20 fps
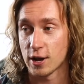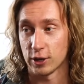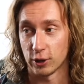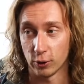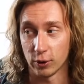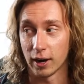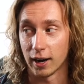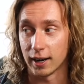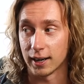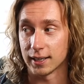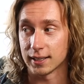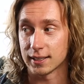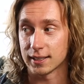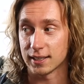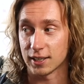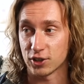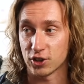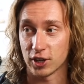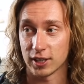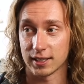you guys
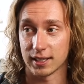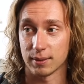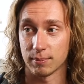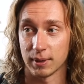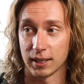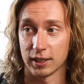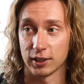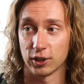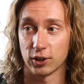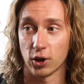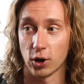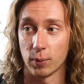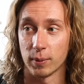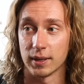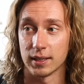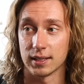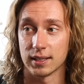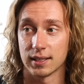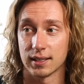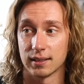suggested me in the
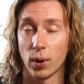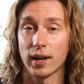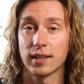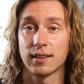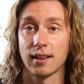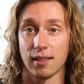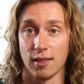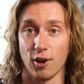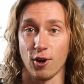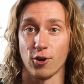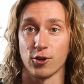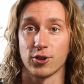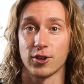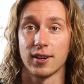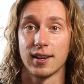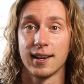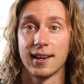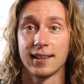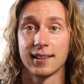comments quite a lot